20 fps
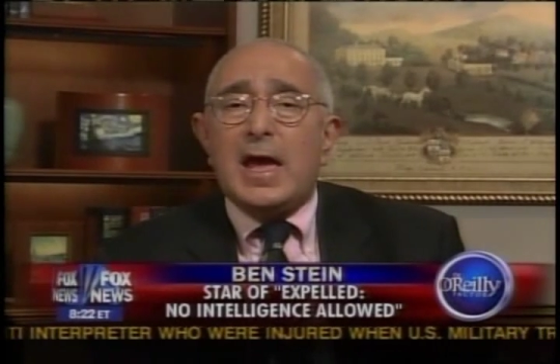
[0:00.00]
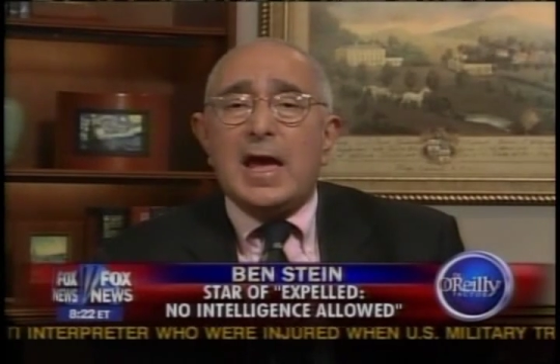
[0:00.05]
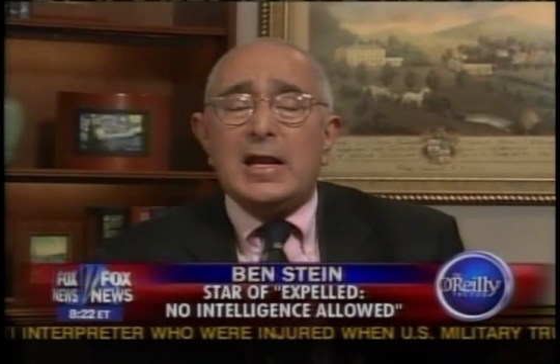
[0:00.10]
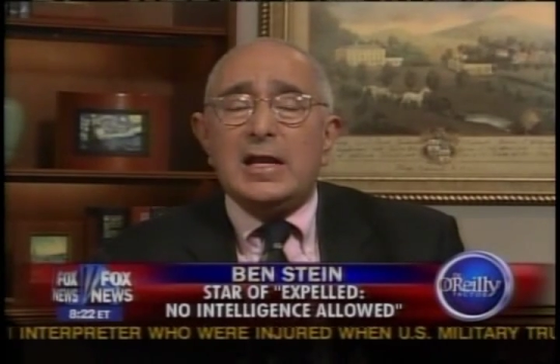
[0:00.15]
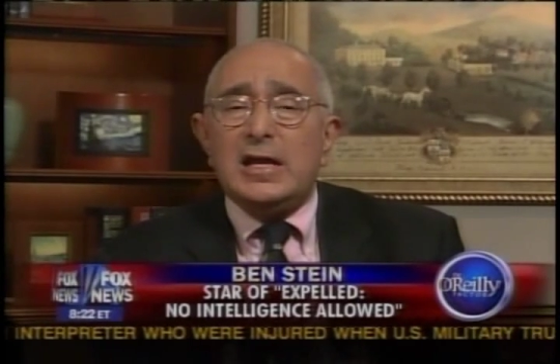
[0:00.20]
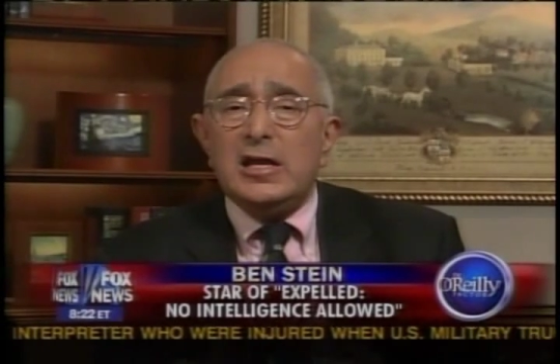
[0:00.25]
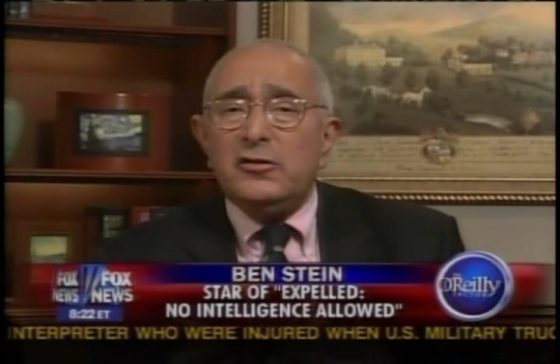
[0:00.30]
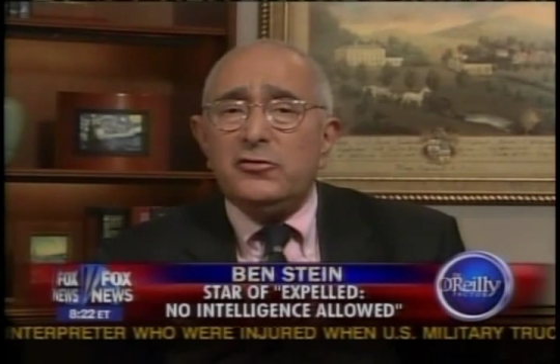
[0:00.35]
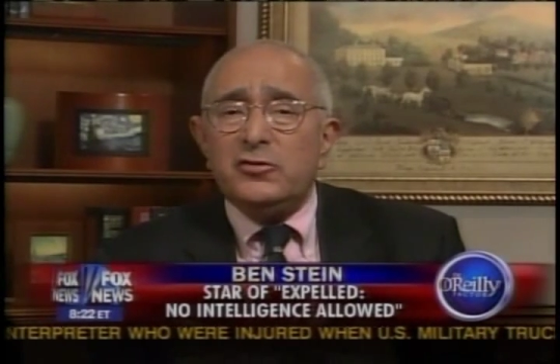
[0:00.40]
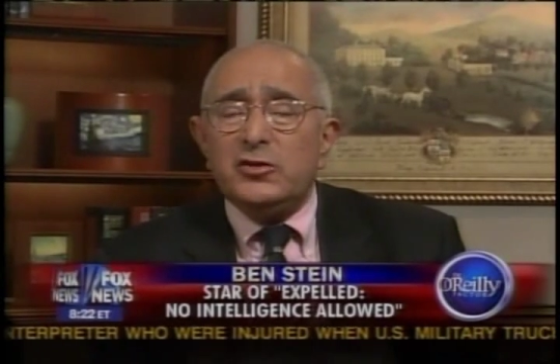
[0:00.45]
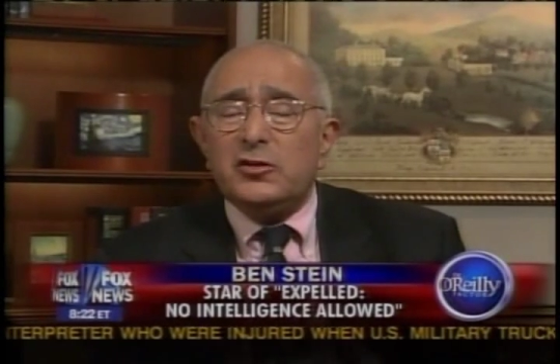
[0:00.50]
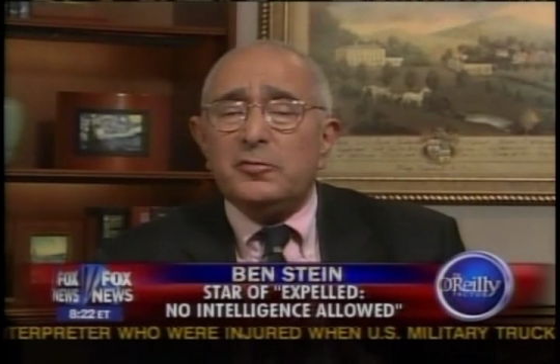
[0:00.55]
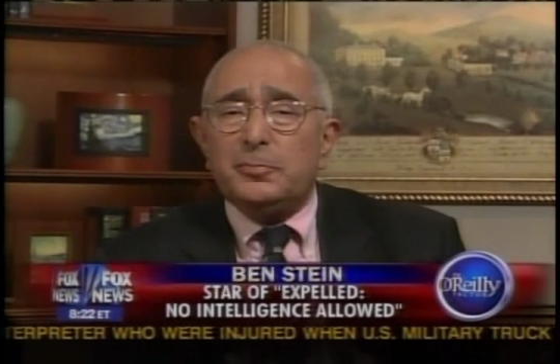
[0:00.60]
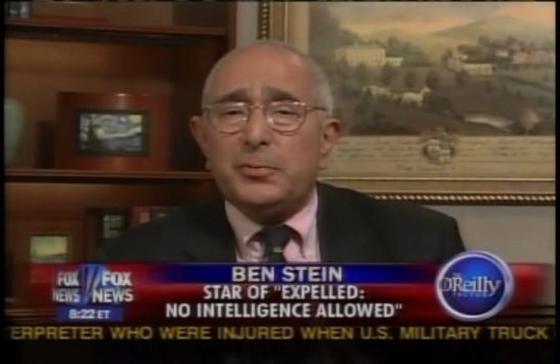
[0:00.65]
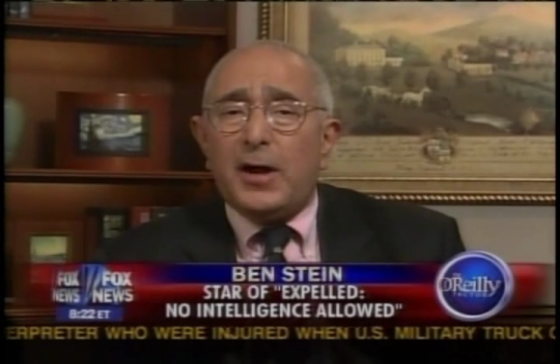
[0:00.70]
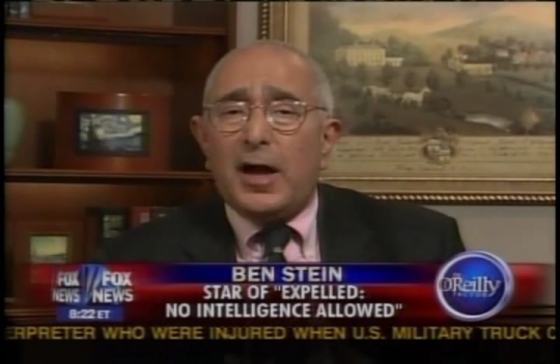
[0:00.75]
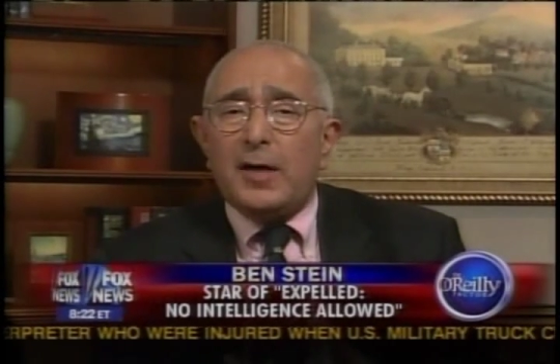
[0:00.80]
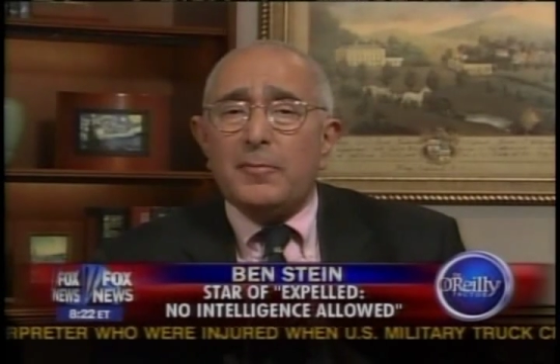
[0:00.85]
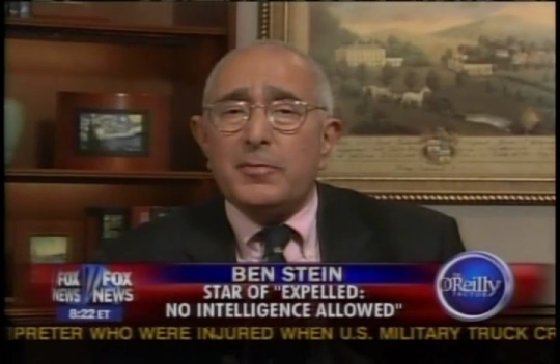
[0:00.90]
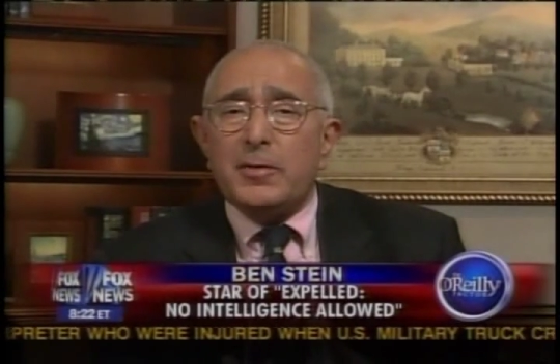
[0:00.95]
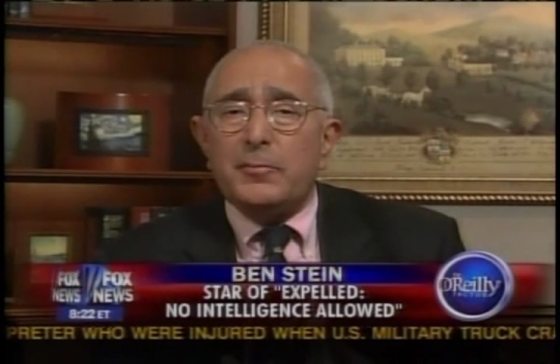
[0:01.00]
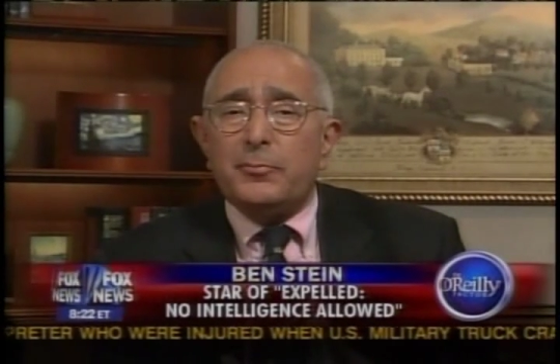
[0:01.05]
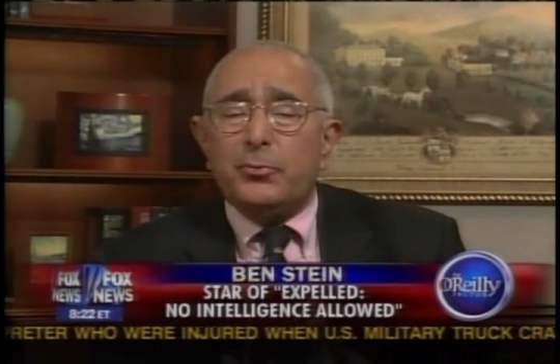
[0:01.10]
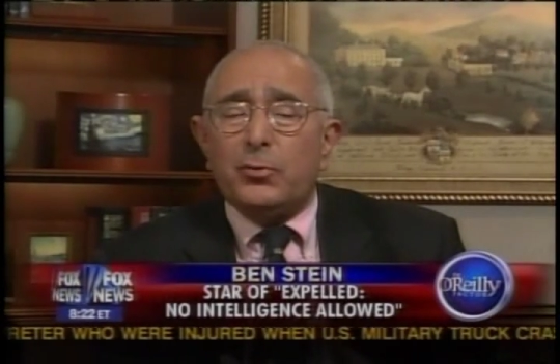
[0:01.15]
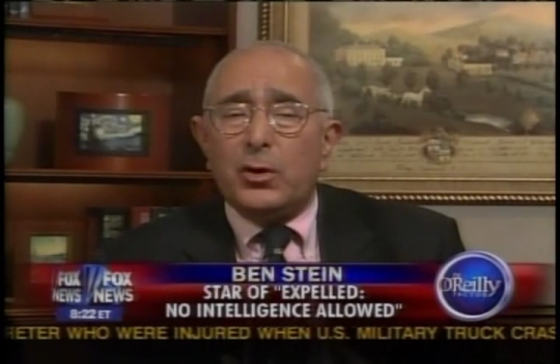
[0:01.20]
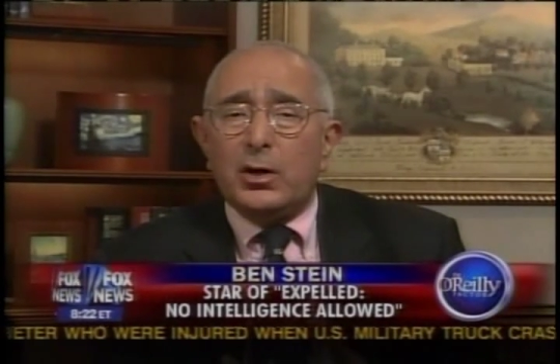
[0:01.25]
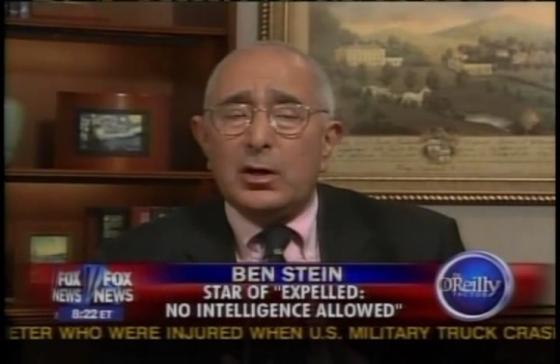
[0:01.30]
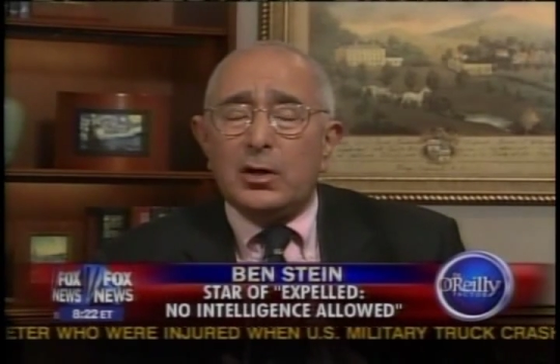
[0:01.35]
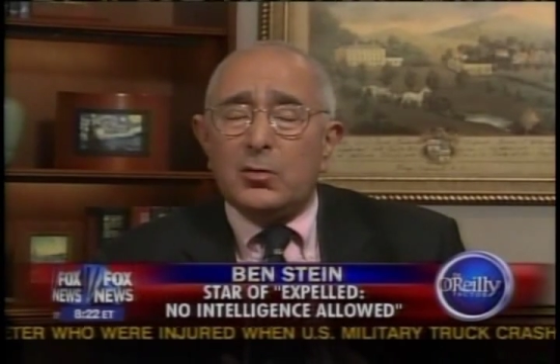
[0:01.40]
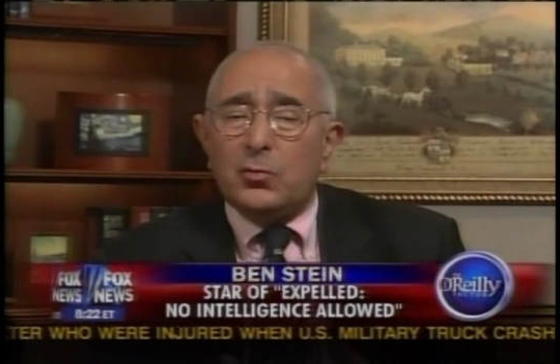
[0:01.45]
And is this problem
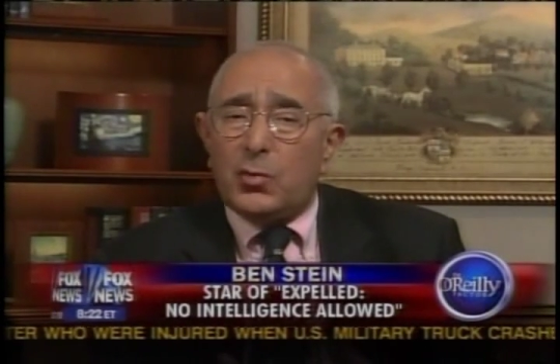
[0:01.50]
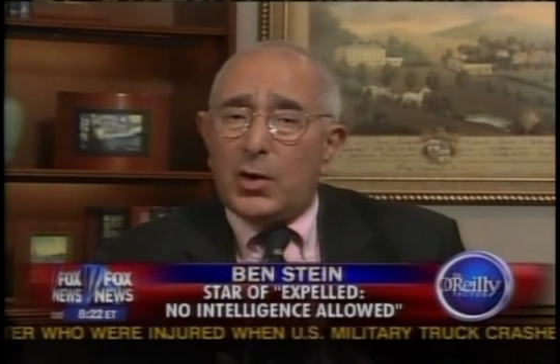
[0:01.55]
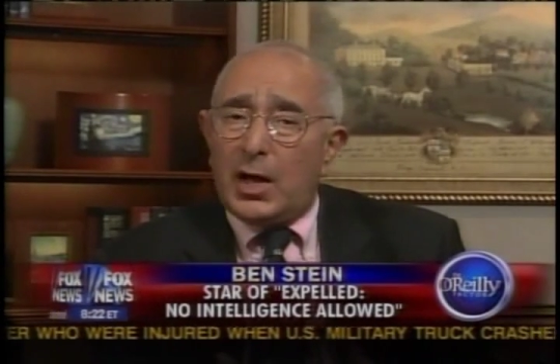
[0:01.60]
important?